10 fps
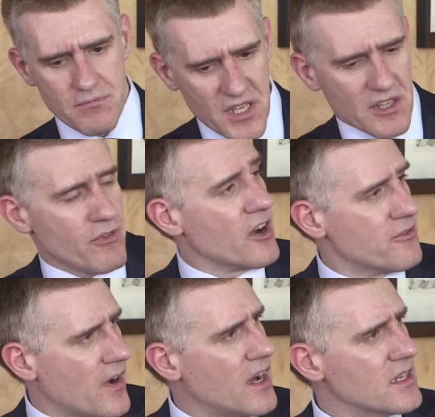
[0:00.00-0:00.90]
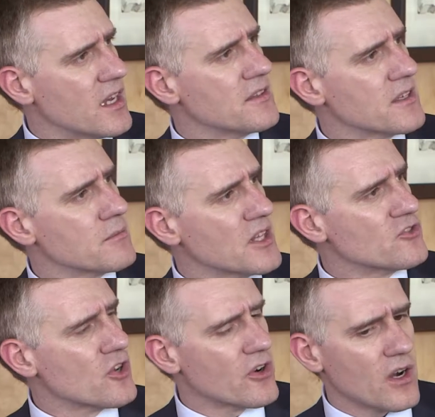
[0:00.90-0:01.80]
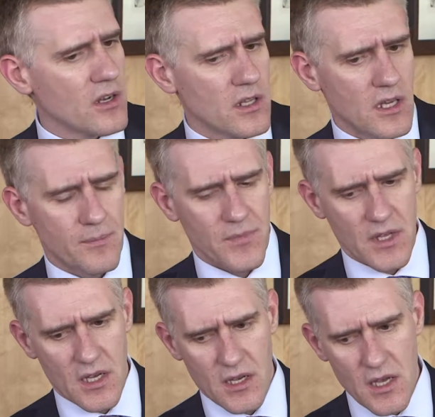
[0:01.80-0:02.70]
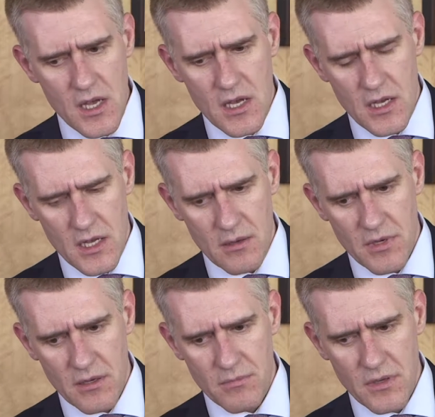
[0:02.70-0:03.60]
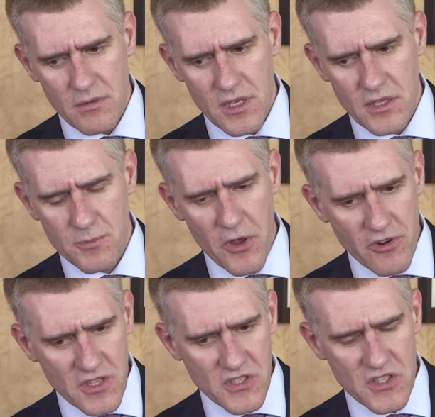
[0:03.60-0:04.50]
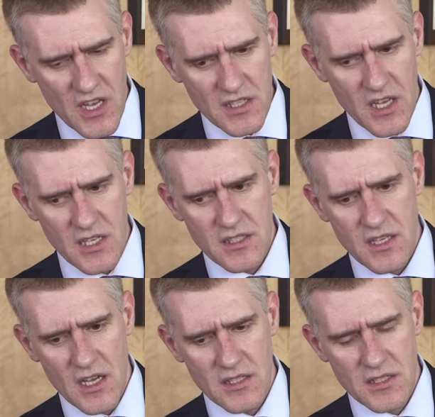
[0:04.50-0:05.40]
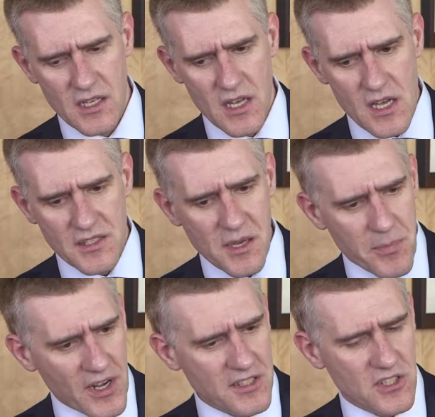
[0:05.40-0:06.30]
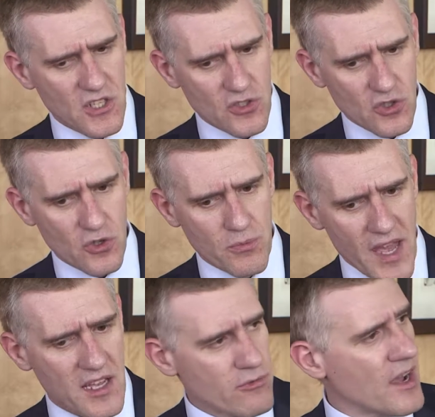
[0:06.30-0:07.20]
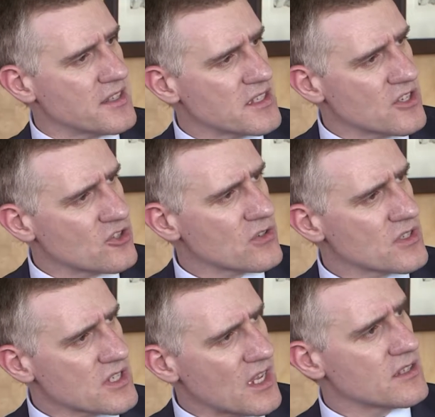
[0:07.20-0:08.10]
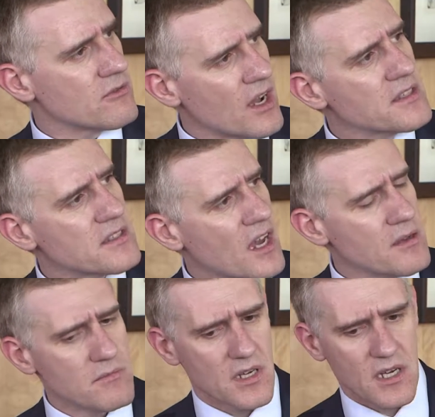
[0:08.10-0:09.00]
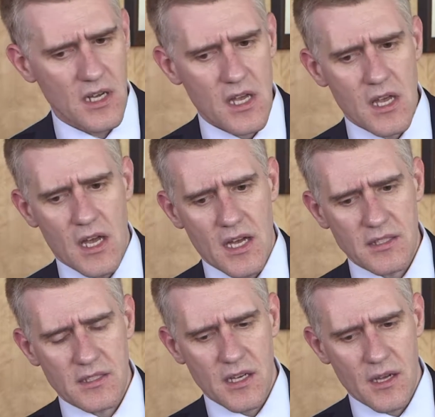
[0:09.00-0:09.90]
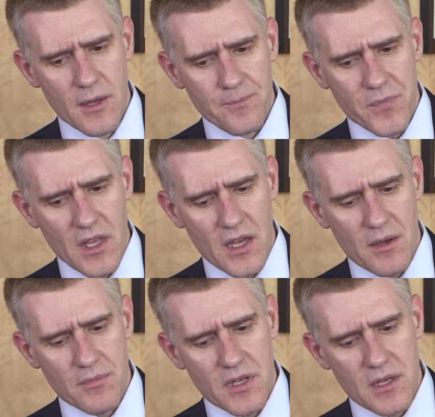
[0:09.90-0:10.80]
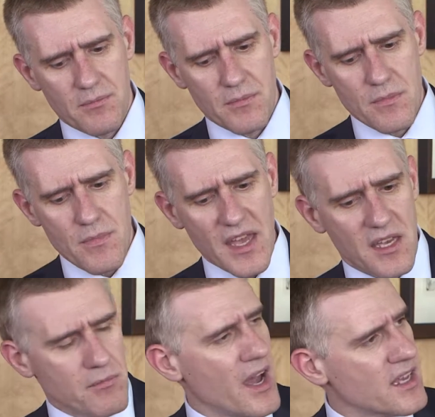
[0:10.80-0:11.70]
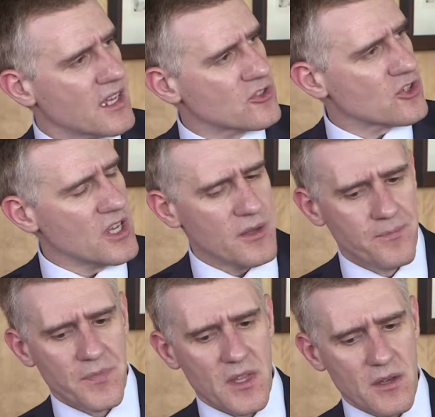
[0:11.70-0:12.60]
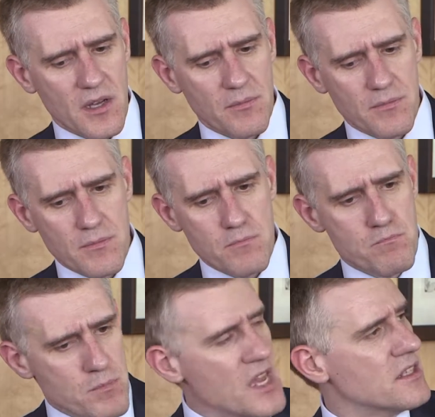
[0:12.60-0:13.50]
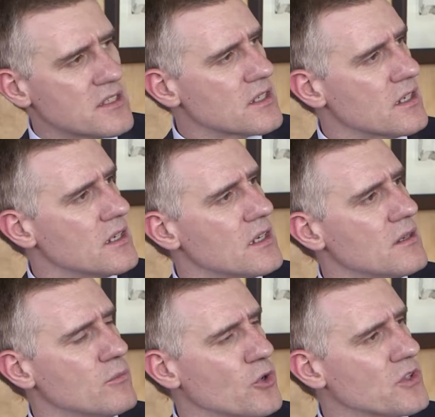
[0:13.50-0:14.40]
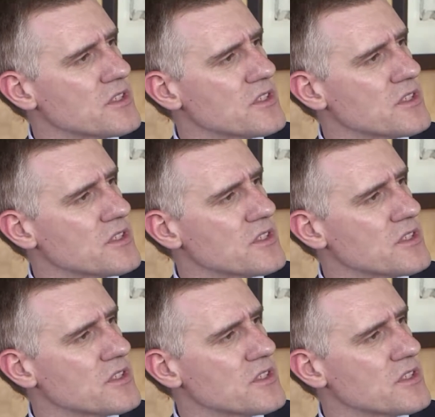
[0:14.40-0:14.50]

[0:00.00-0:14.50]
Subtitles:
can verify, I think, managerial experience and the ability to make right decisions at the right time, and making my country meet modern